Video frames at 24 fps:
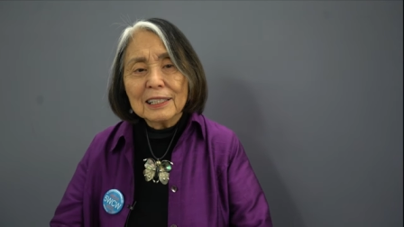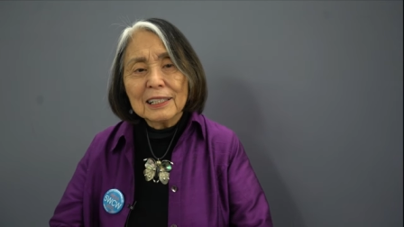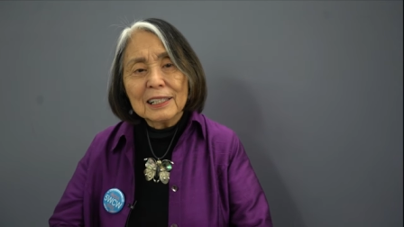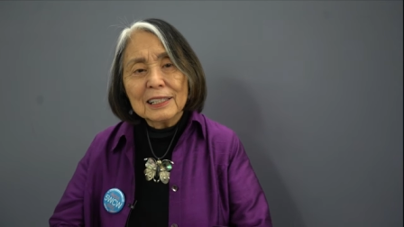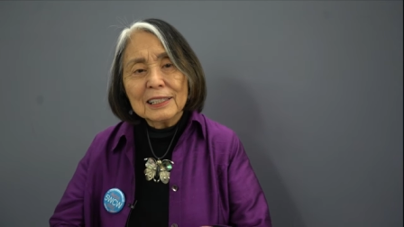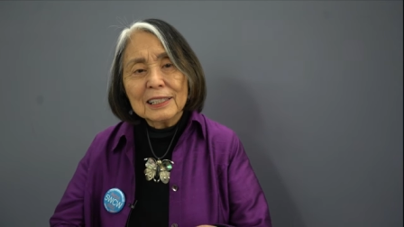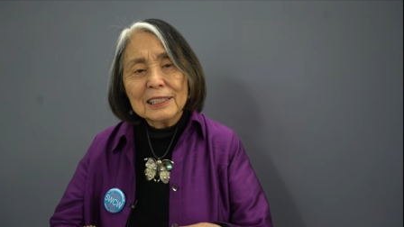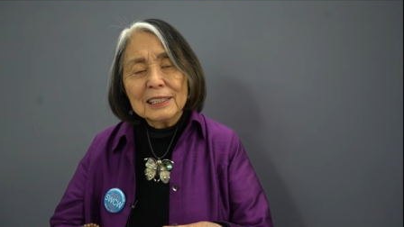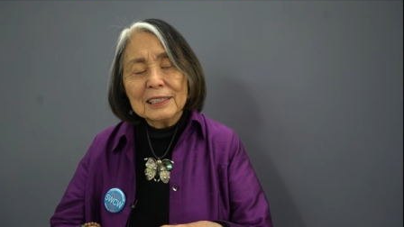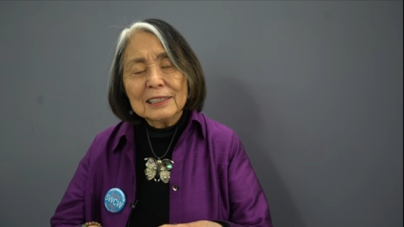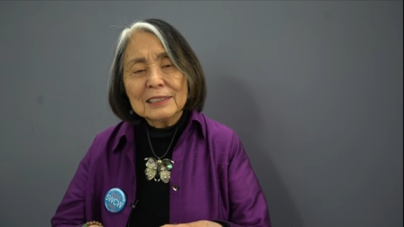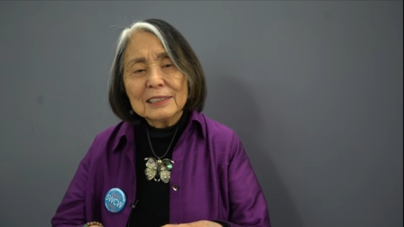
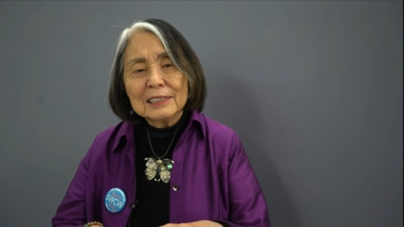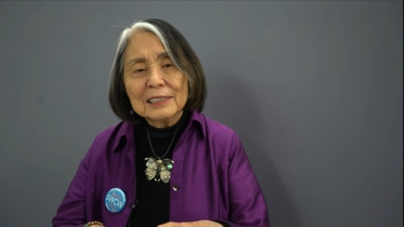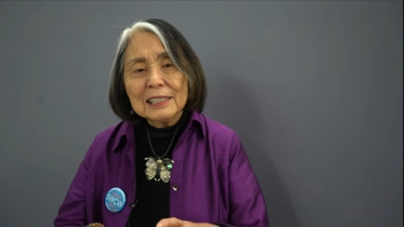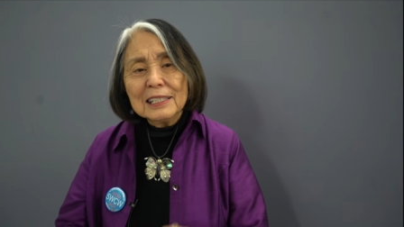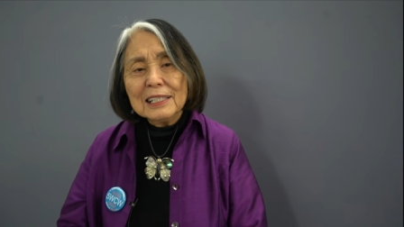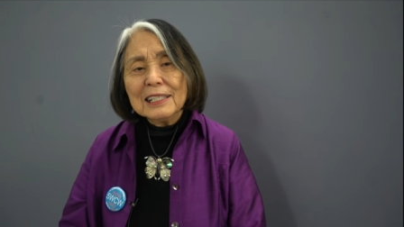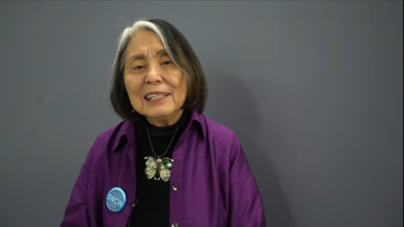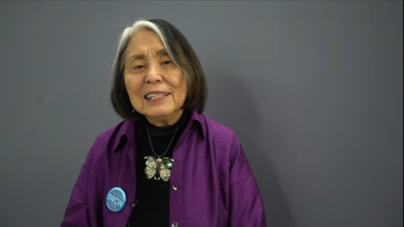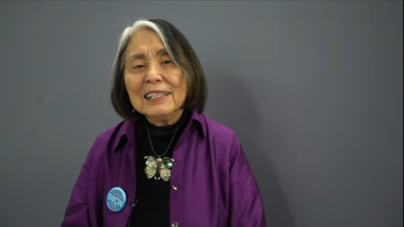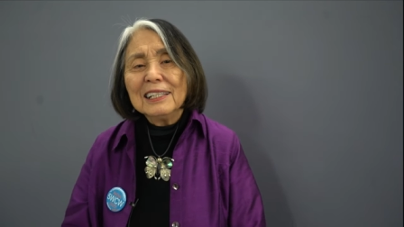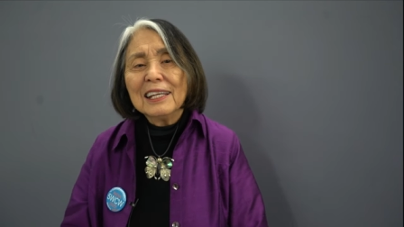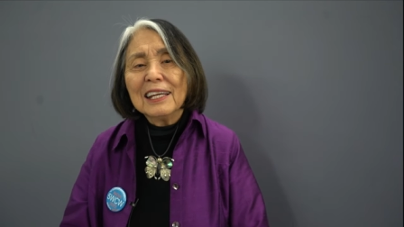on his
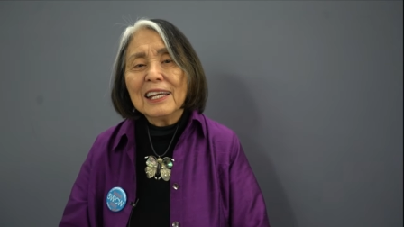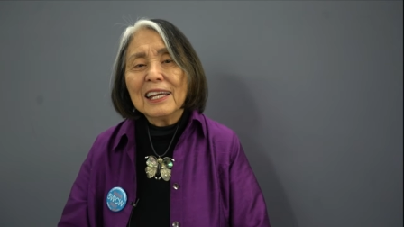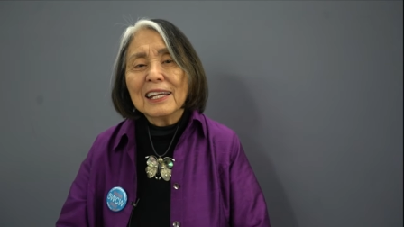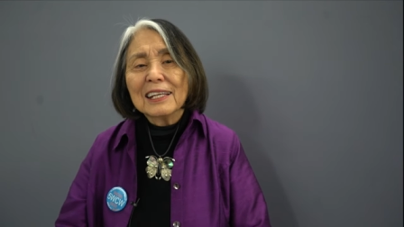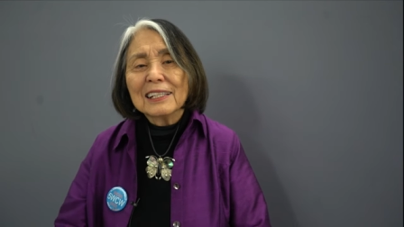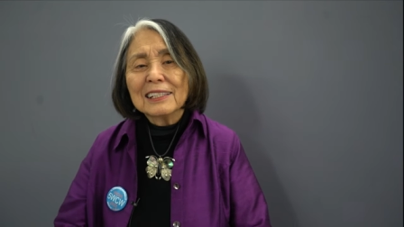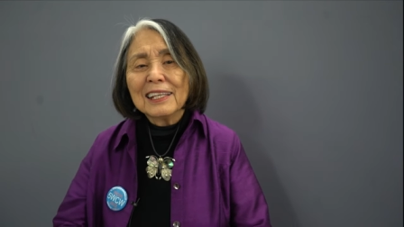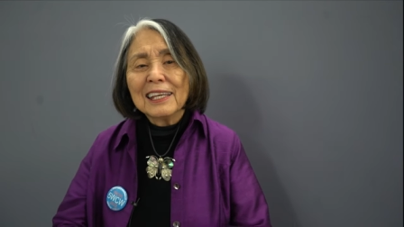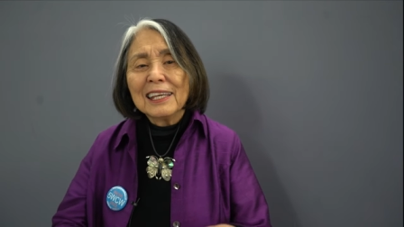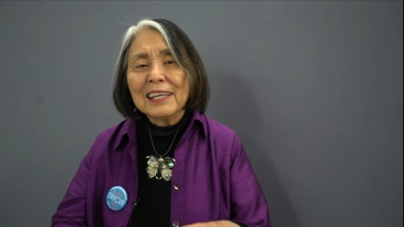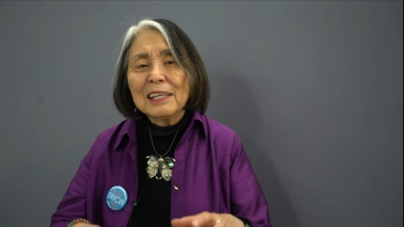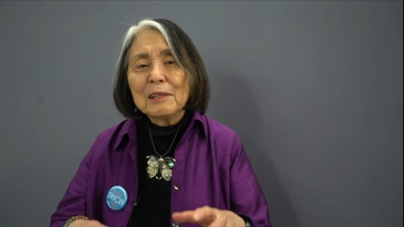knee
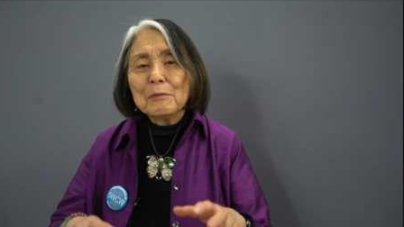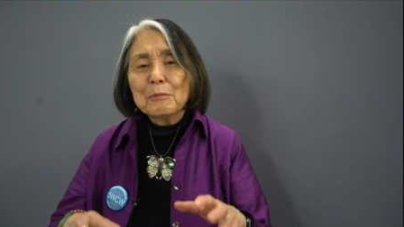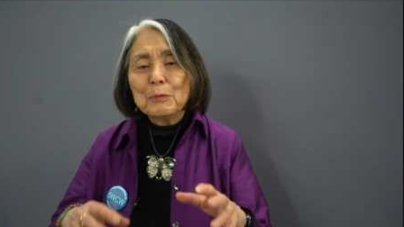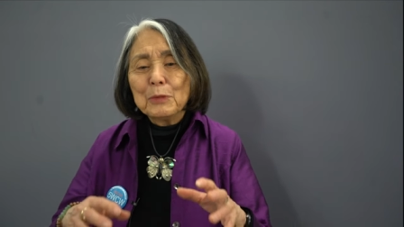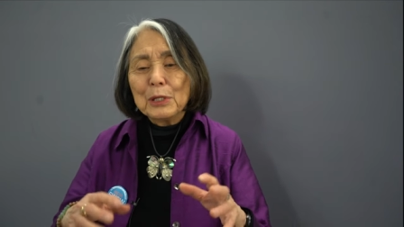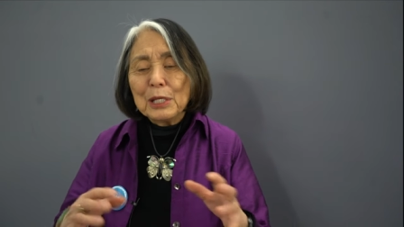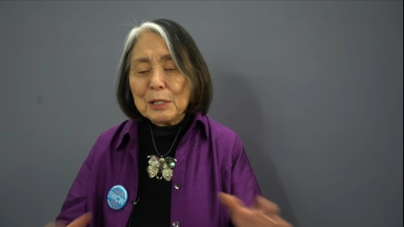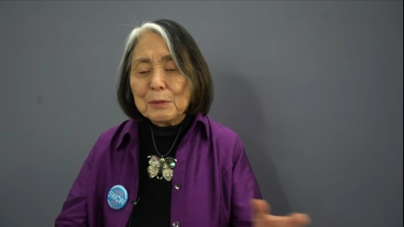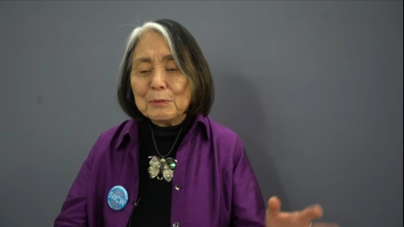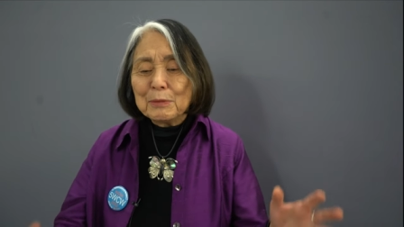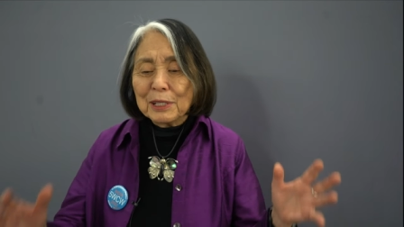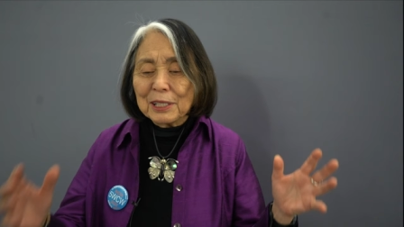and he
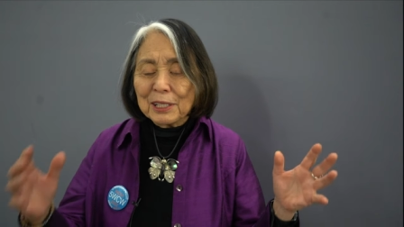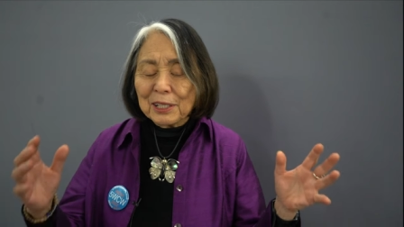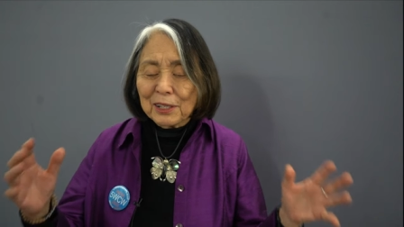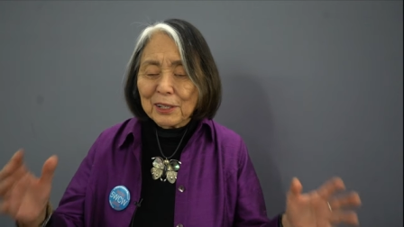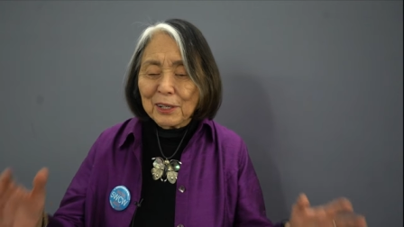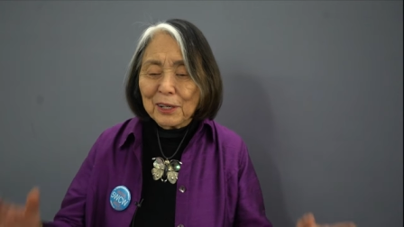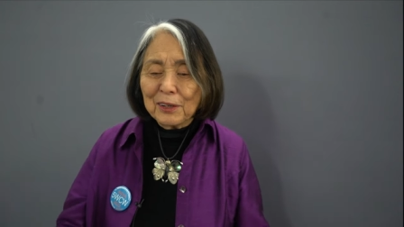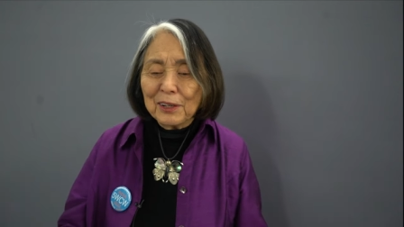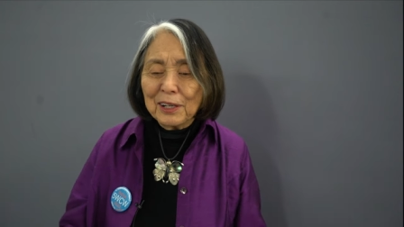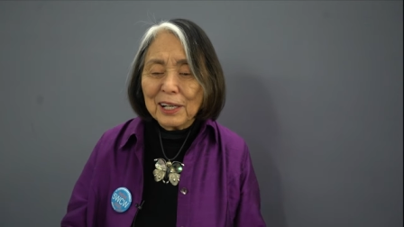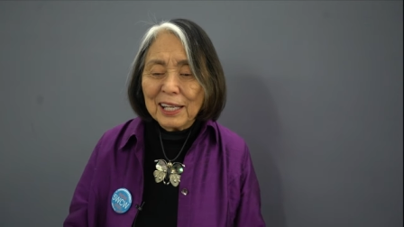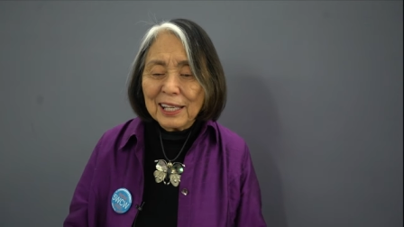beamed at
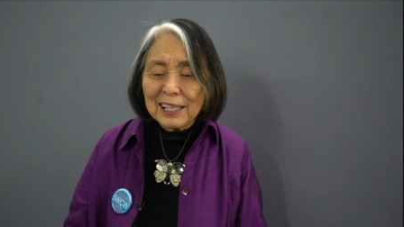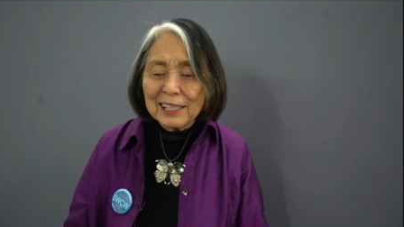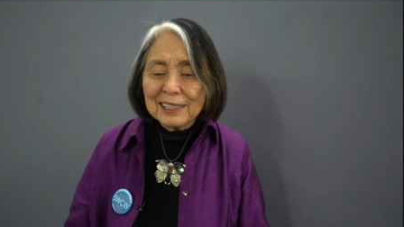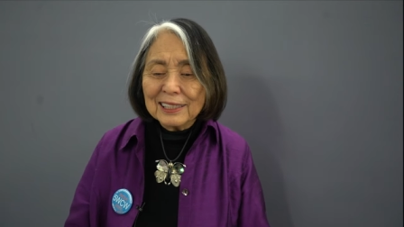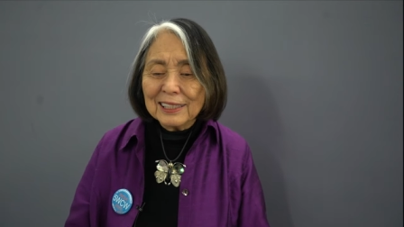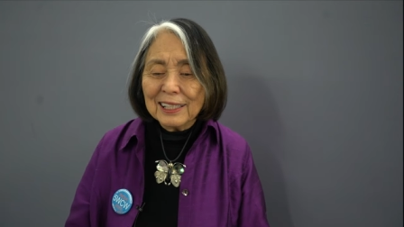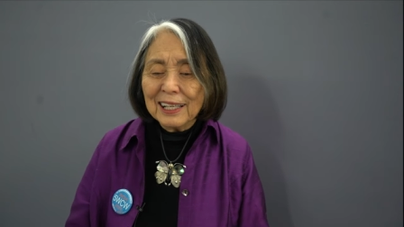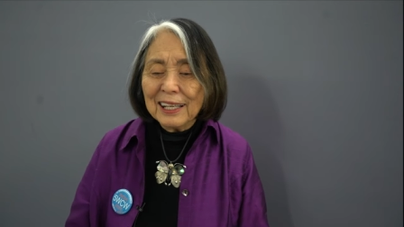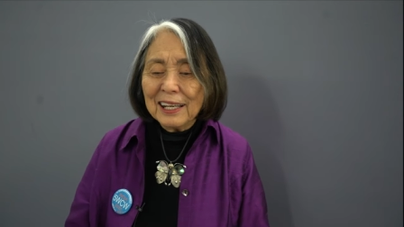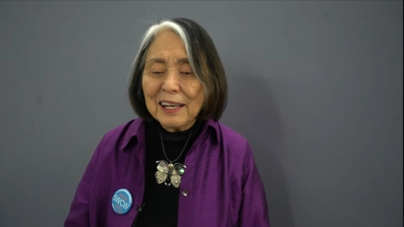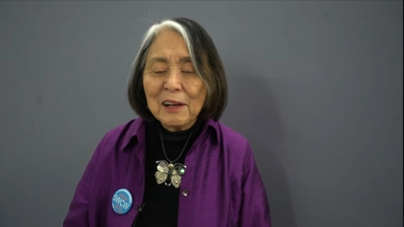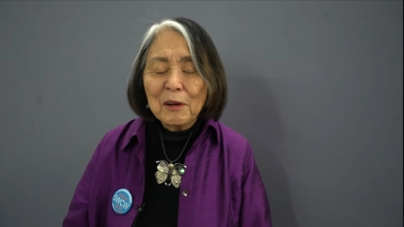her
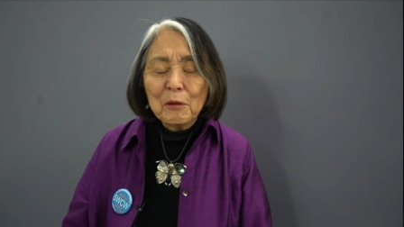and